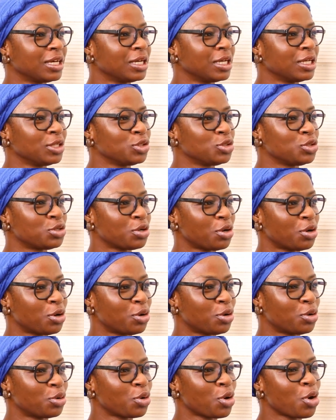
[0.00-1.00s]

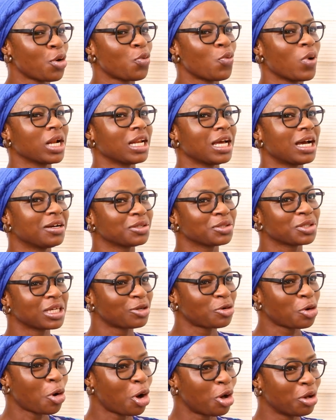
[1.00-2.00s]
So when that
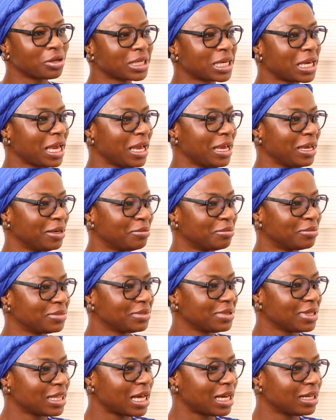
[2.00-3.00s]
call came
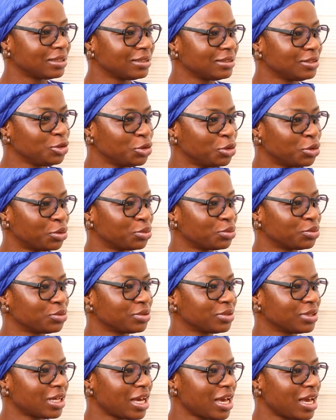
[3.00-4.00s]
that,
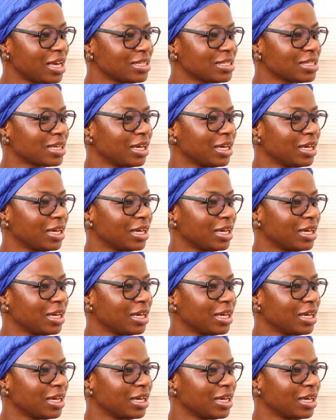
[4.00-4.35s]
Erskine,